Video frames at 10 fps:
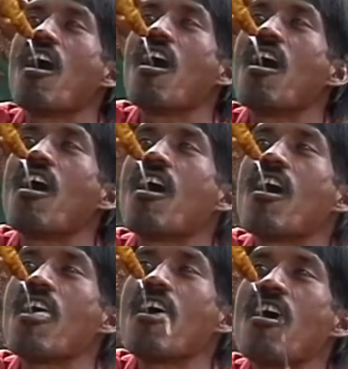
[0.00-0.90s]
much
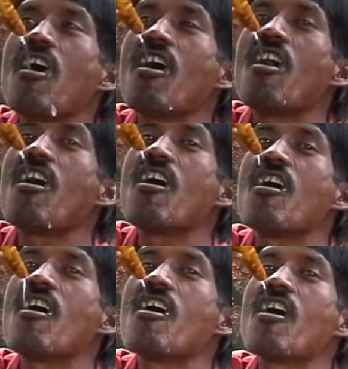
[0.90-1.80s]
liquor
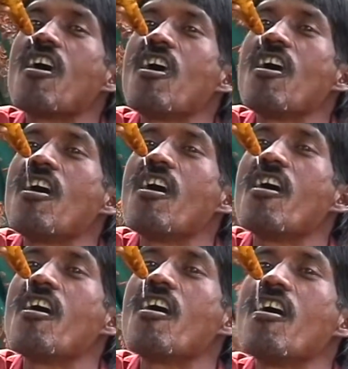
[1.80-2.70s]
they are
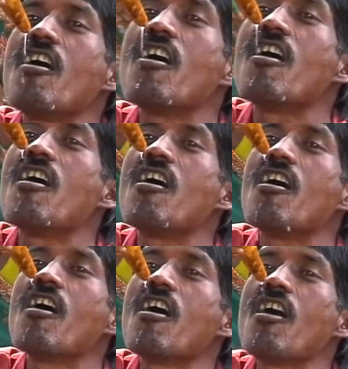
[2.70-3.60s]
preparing for
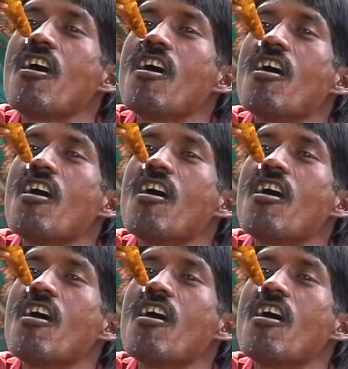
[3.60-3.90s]
themselves.